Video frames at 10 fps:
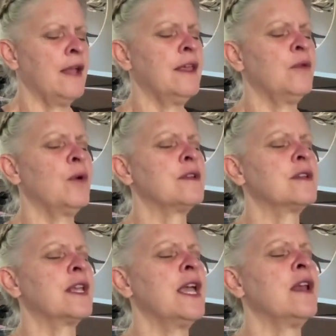And then
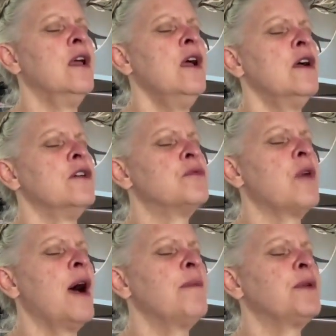once again,
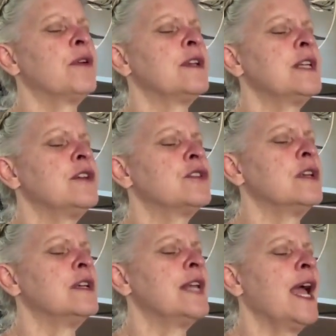drop your
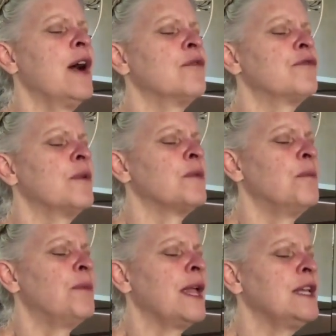attention down from the
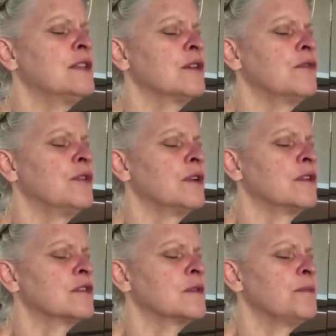base of
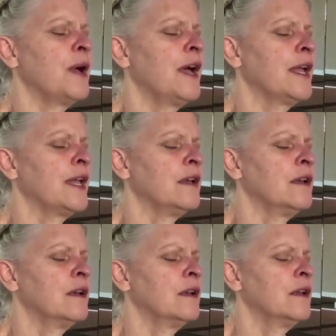your
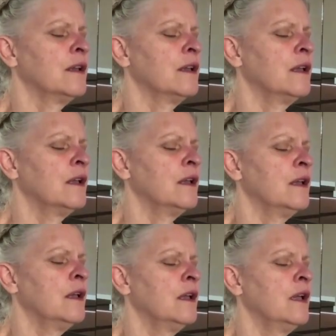spine,
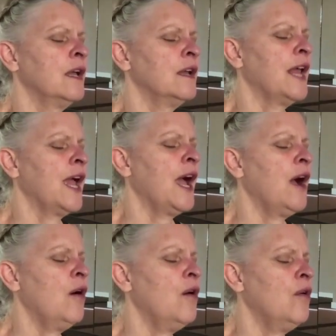
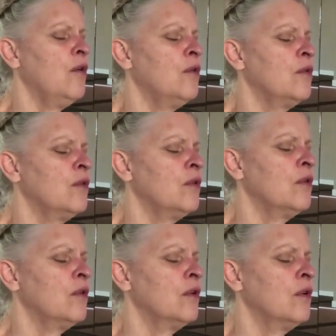
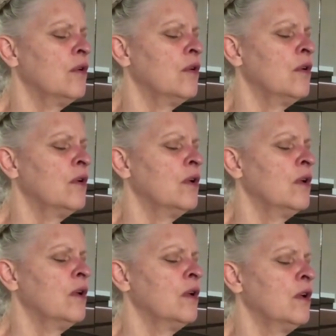down
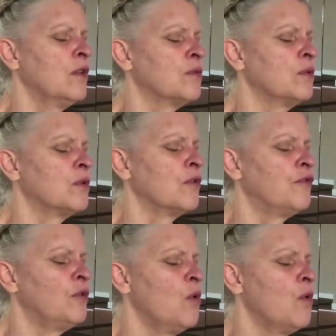through the
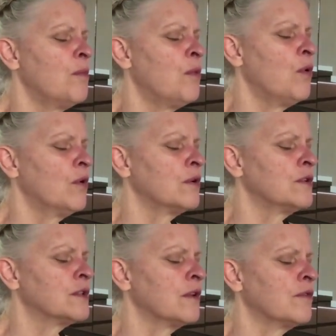
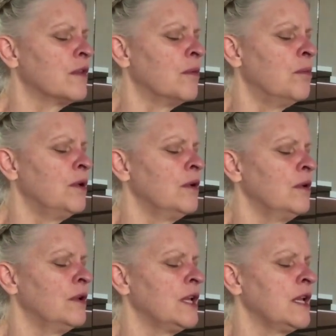floorboards of the
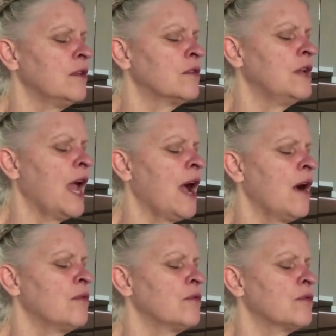buildings,
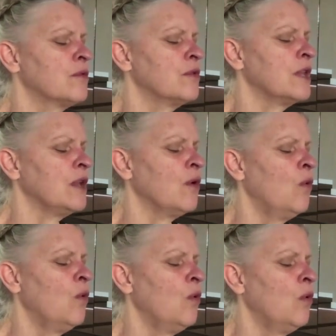down through the
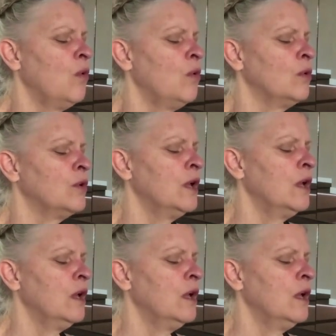old